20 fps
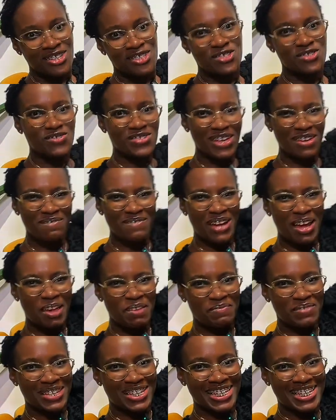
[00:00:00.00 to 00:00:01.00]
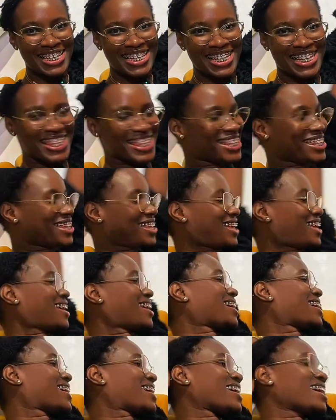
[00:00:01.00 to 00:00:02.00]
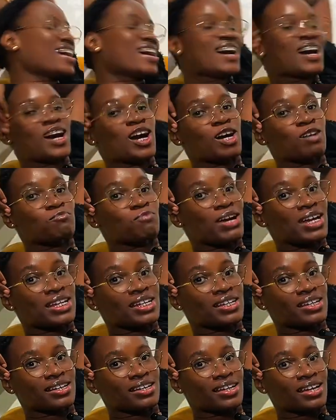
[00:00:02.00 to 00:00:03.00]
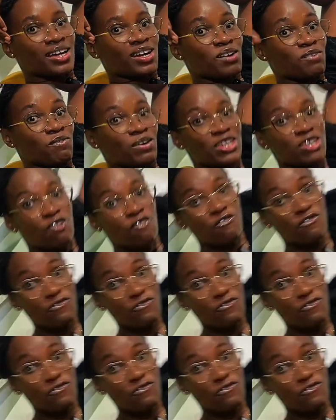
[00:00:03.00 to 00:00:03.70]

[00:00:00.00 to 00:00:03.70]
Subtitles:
do you get what I mean? Hey, Ogbani, when you